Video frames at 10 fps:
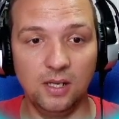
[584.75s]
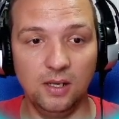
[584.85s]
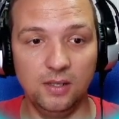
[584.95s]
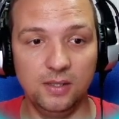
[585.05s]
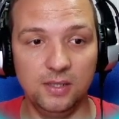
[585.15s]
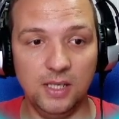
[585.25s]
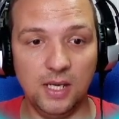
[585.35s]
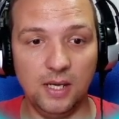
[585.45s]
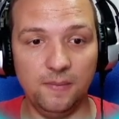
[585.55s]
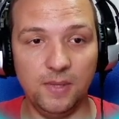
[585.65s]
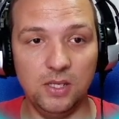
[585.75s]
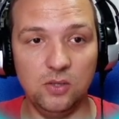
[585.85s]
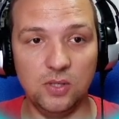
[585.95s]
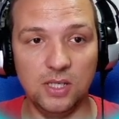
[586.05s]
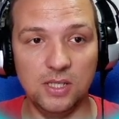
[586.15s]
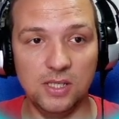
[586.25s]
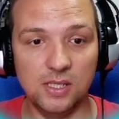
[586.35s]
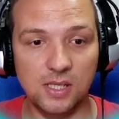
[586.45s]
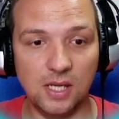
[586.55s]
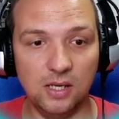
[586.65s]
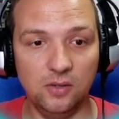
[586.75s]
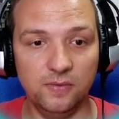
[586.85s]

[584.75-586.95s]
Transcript: And yeah, you can install of